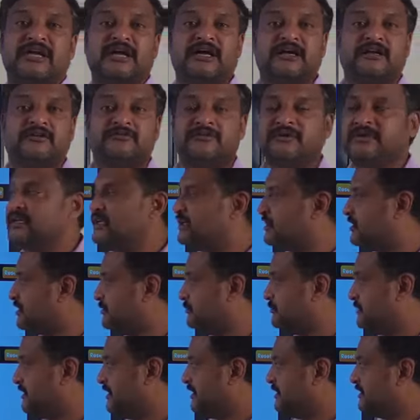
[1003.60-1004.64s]
that we can
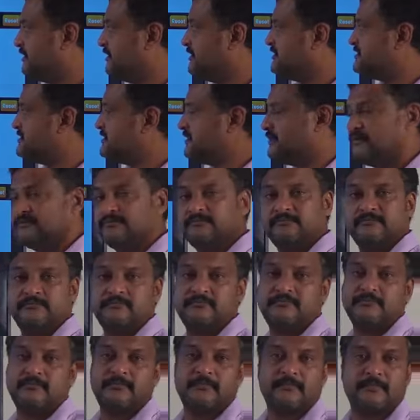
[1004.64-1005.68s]
complete these
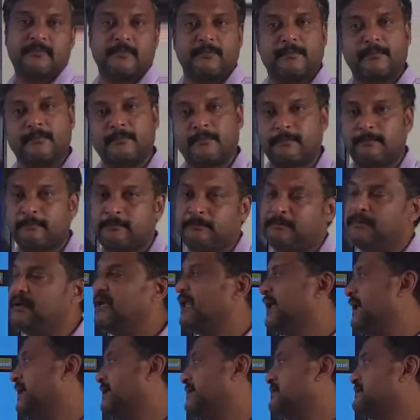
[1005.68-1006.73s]

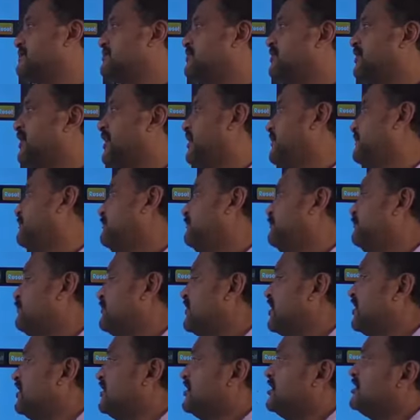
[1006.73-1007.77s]
blanks. Okay.
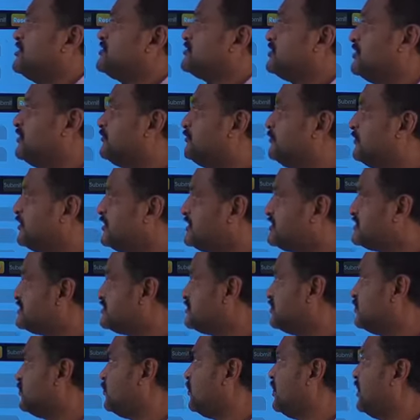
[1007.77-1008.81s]
So the
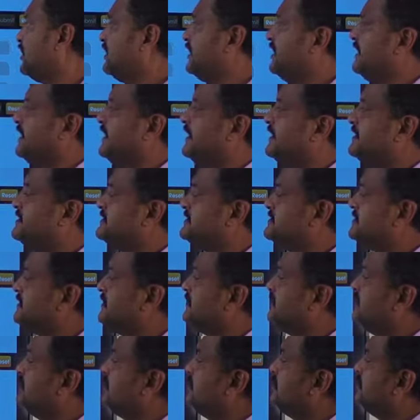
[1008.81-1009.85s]
first one
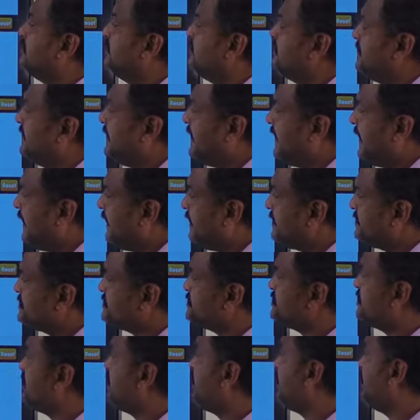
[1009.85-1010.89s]
is dash